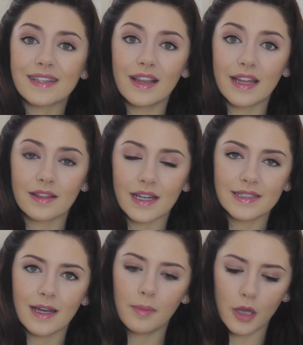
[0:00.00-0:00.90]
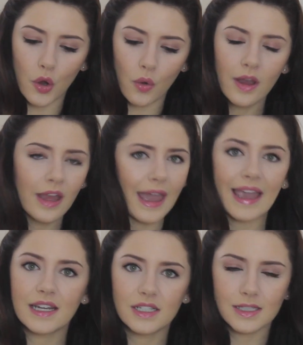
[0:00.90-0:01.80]
I'll link that down below,
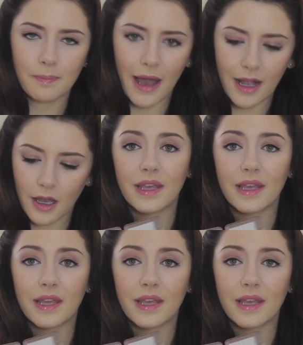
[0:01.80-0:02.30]
ages back.